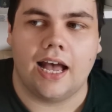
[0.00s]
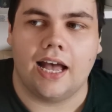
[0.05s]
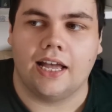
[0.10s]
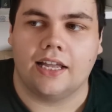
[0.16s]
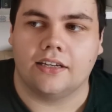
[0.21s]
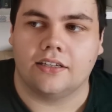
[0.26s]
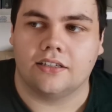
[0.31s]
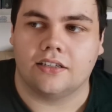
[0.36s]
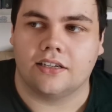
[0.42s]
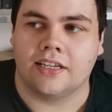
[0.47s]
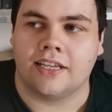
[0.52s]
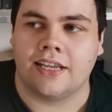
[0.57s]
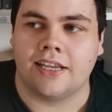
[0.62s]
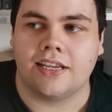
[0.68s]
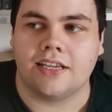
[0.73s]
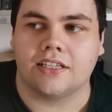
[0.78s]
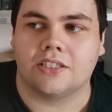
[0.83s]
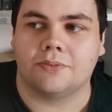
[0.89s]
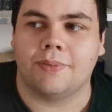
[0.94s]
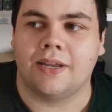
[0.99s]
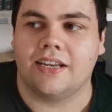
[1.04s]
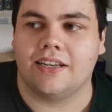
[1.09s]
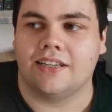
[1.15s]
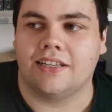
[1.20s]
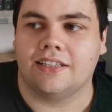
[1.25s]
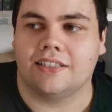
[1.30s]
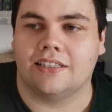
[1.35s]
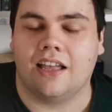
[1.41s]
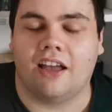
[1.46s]
And he has
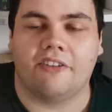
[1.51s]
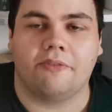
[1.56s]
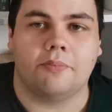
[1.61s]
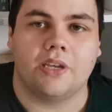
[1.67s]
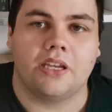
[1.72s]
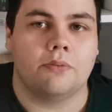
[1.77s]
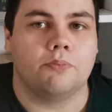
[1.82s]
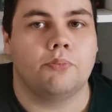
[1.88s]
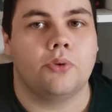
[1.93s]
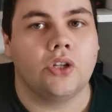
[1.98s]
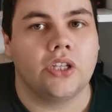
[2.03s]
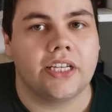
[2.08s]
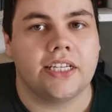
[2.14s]
spent his life being